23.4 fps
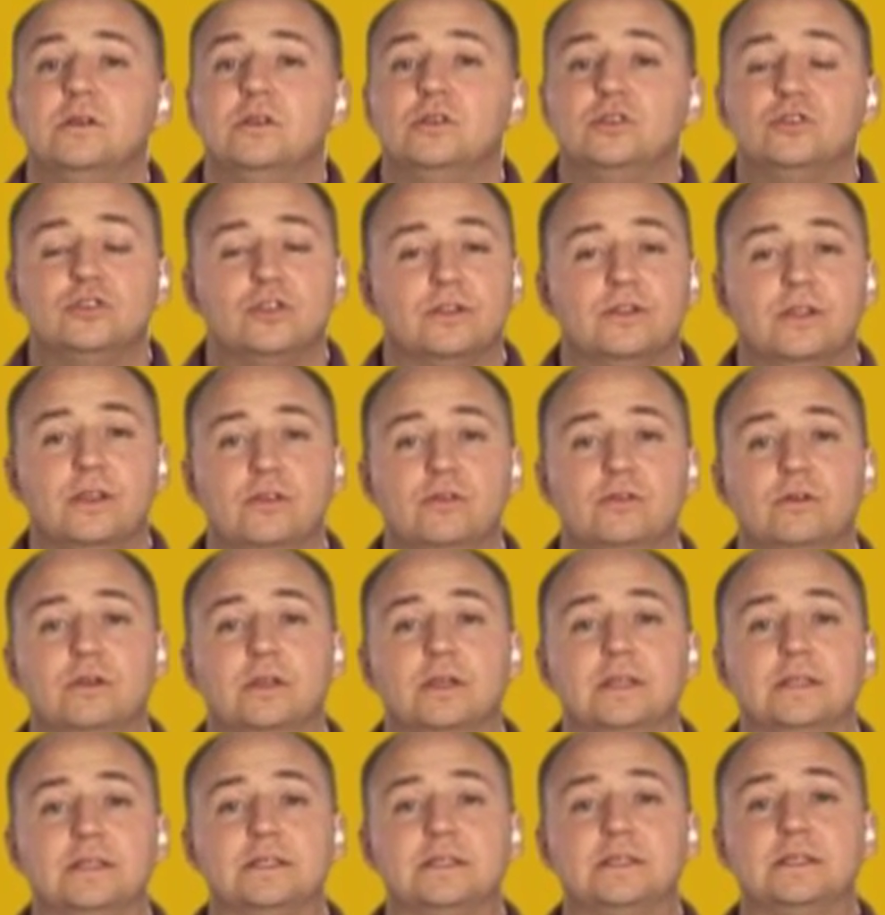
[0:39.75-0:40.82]
so that you
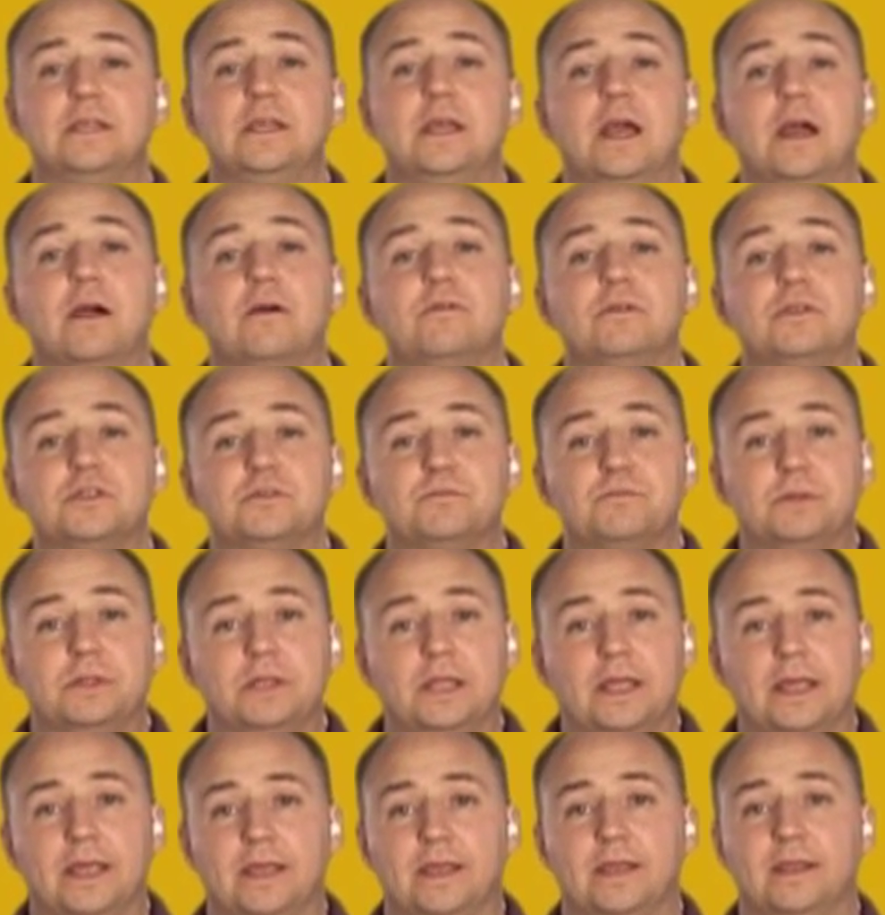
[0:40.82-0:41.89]
can see how it's
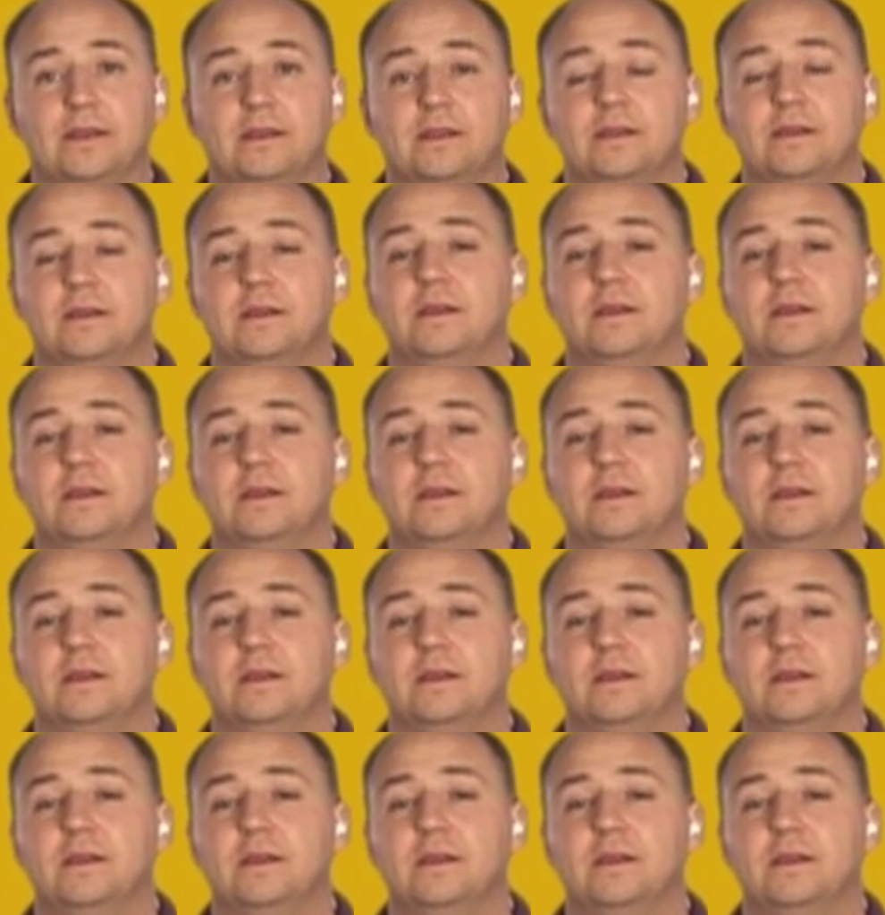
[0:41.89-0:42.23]
played,